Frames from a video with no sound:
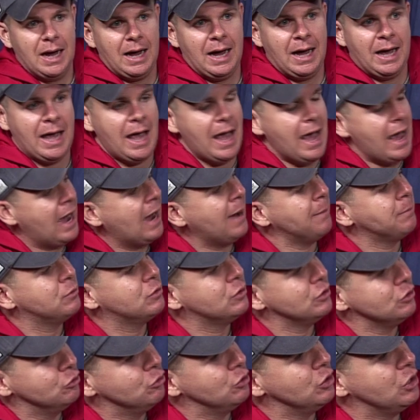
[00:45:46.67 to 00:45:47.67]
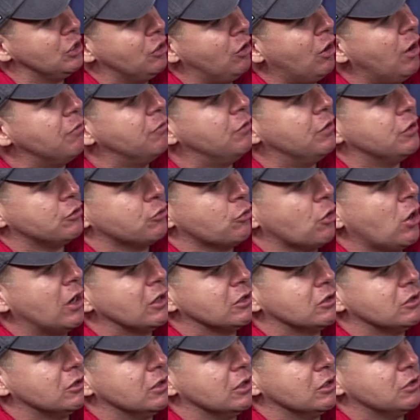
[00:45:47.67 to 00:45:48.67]
I absolutely love this
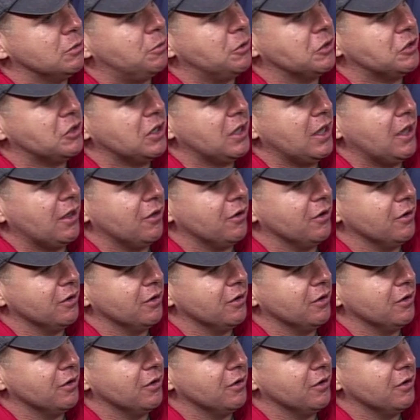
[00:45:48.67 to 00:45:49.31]
roster that's put together.